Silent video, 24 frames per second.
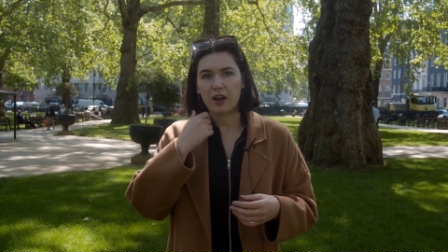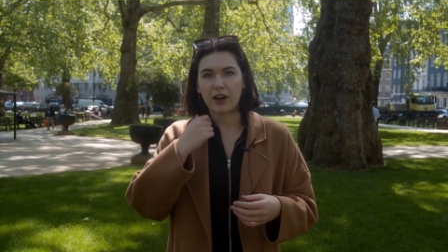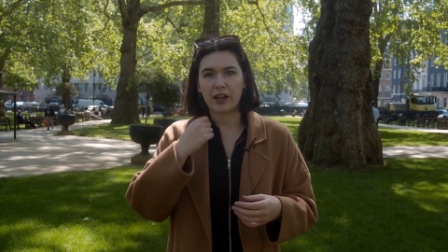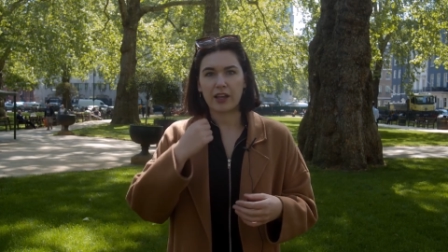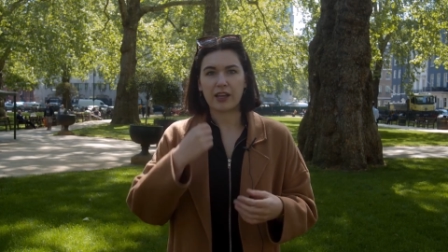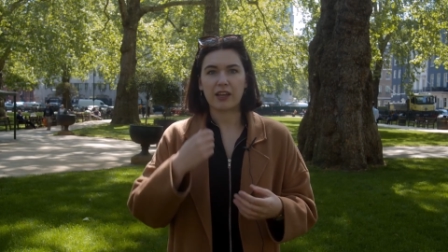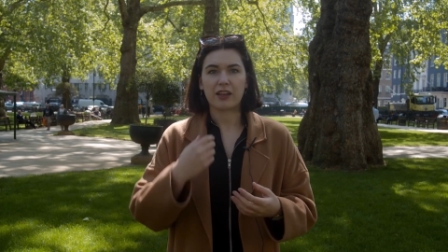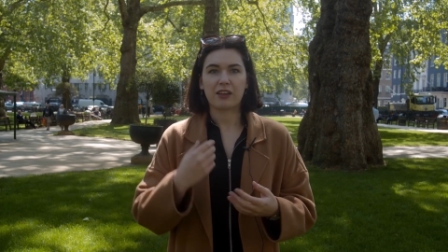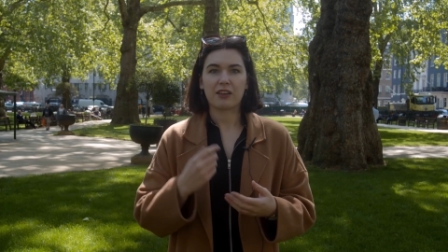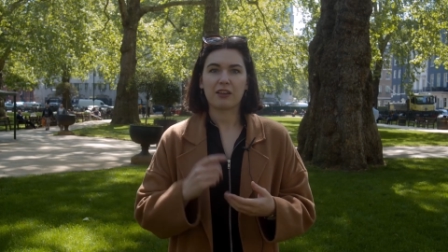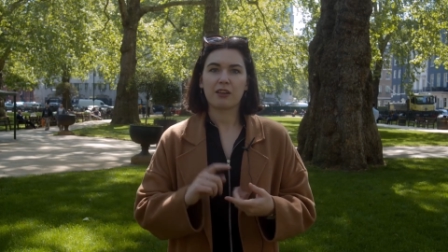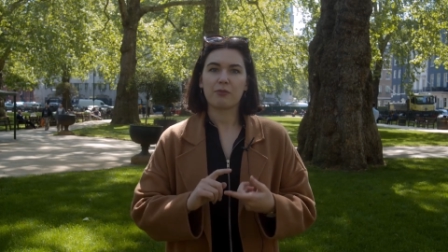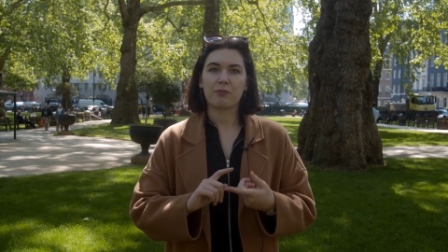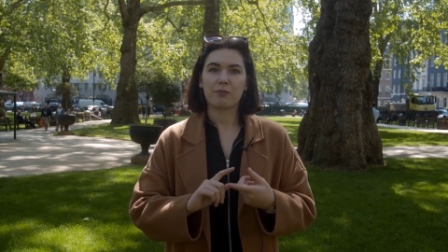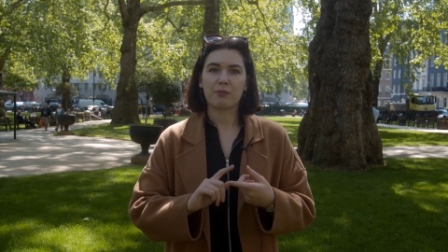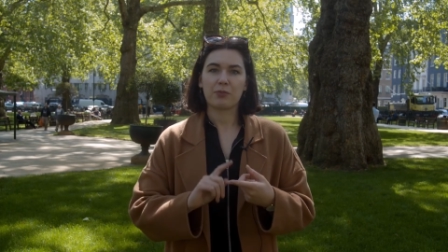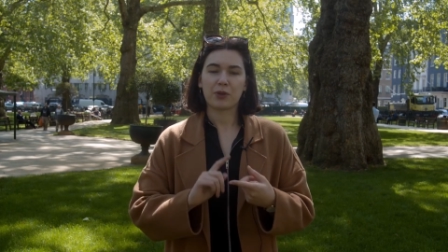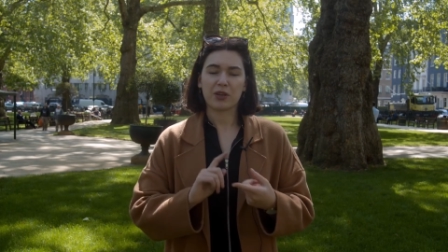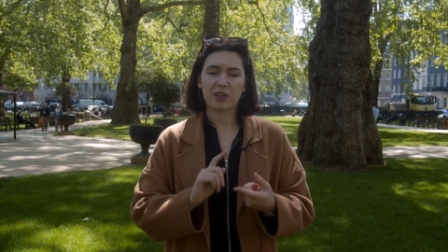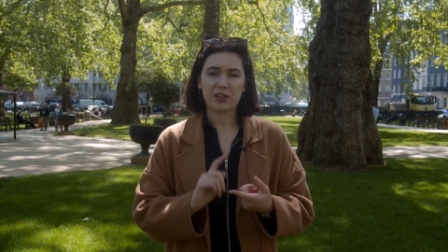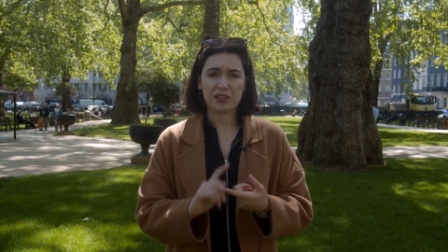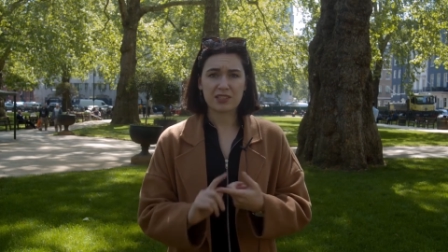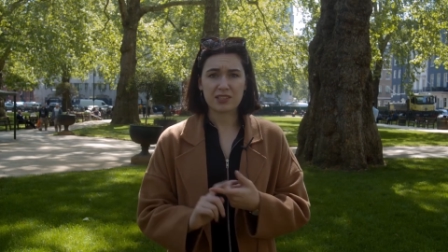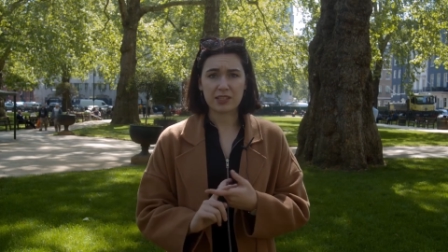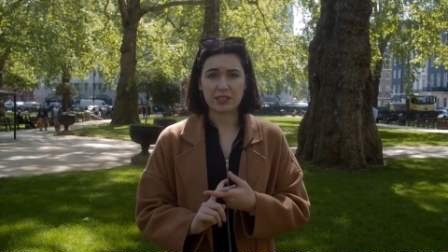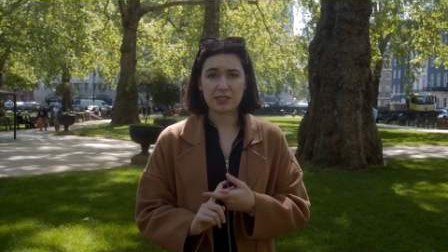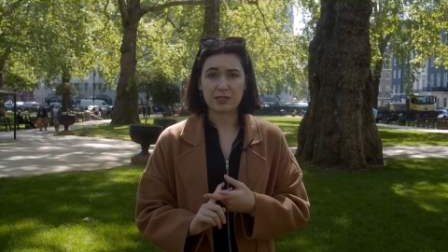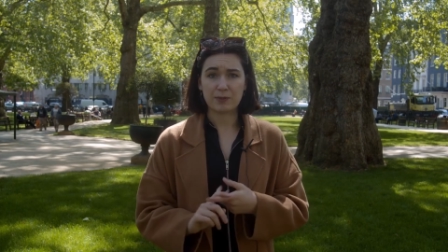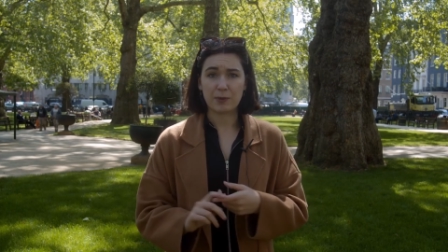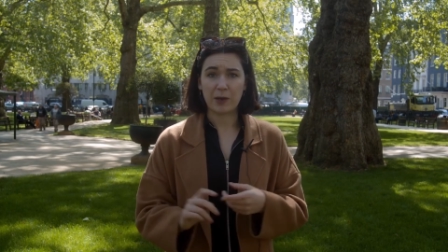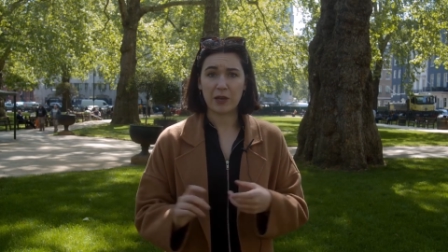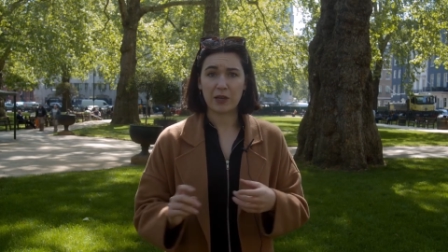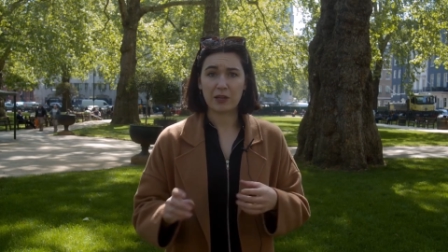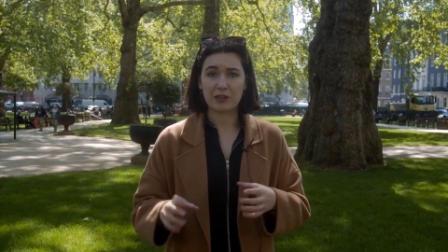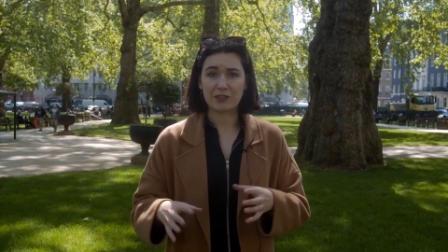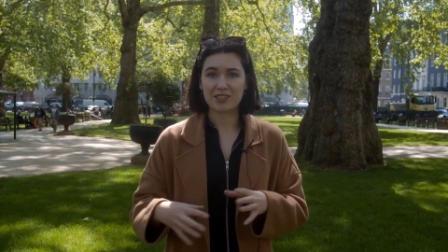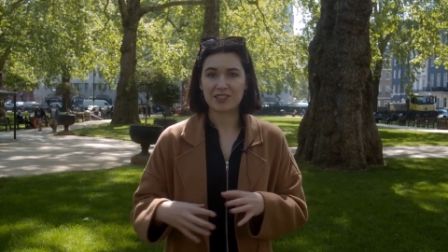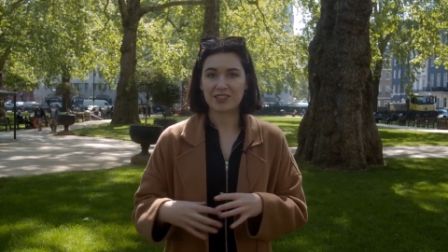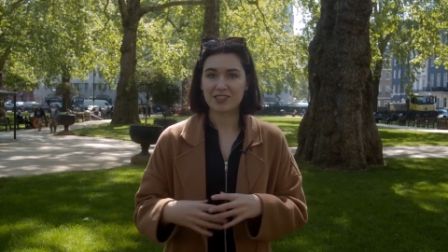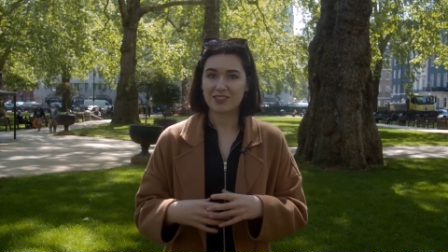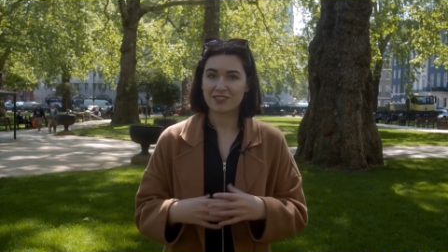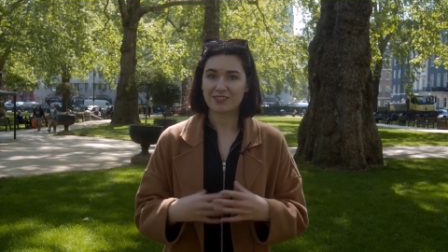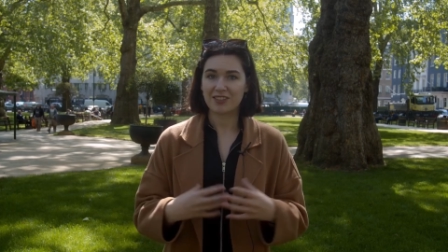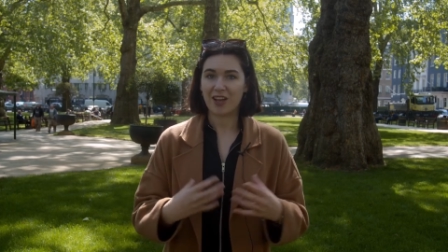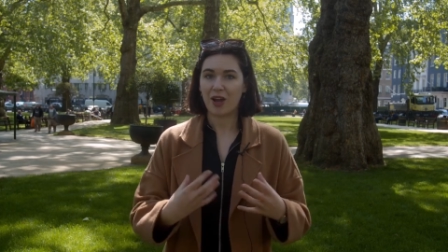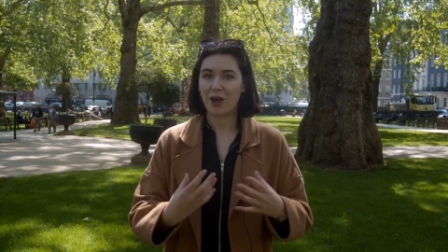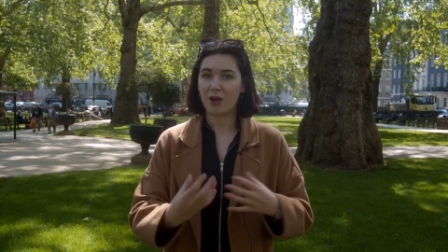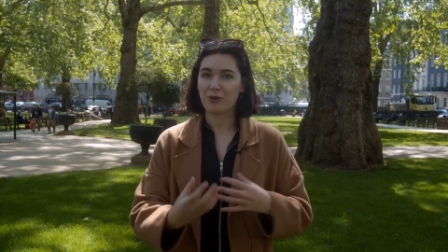like, because I suppose
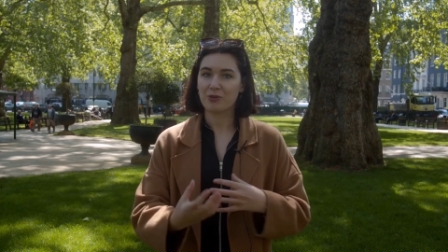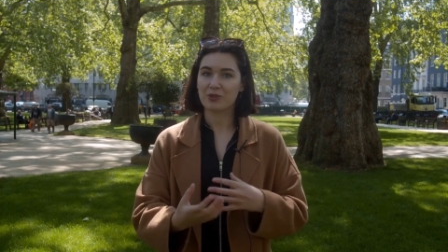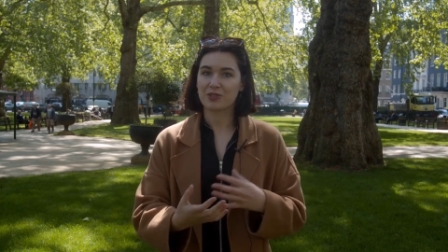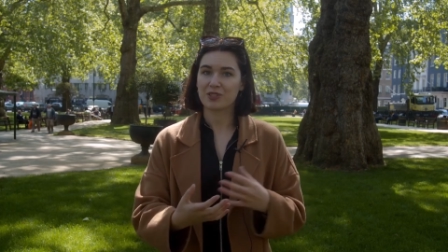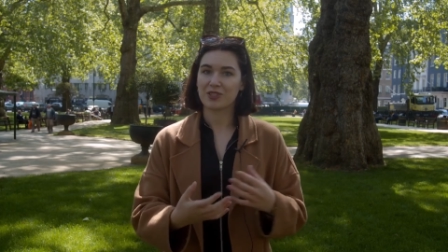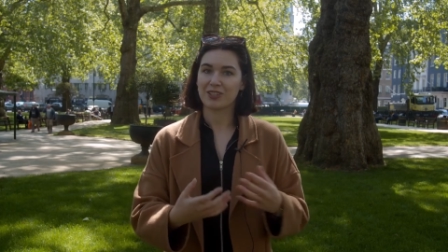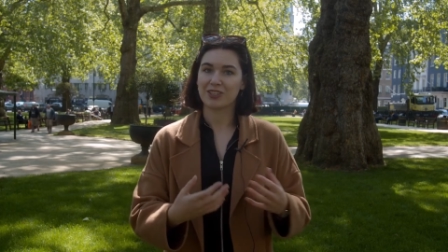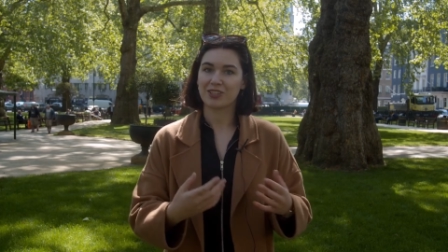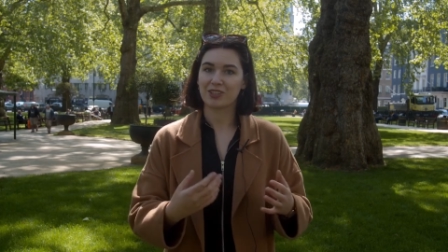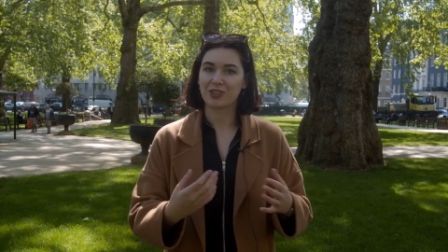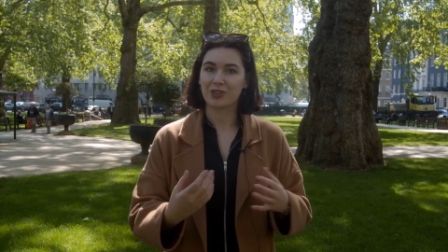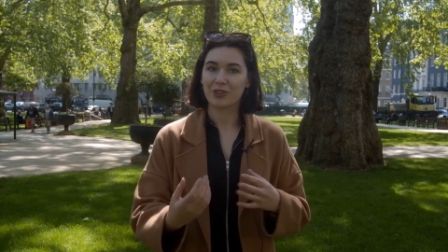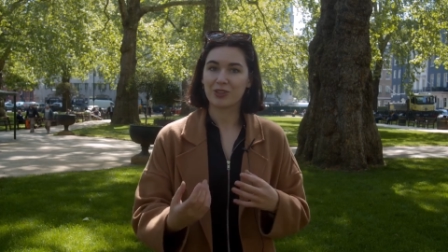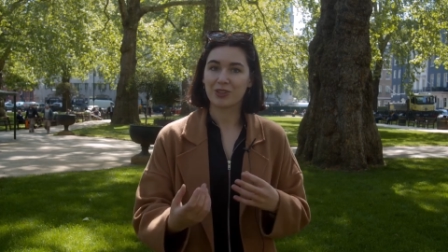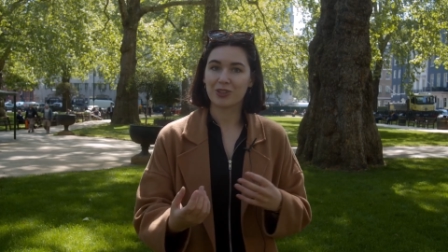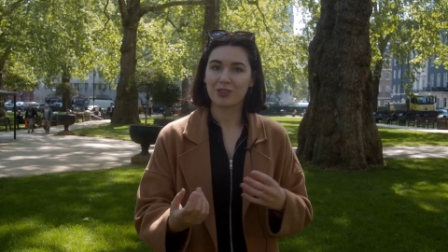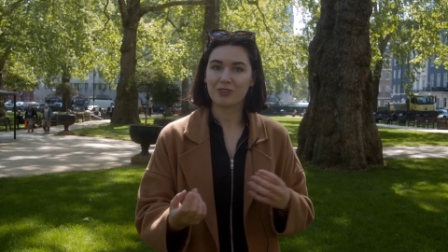I was a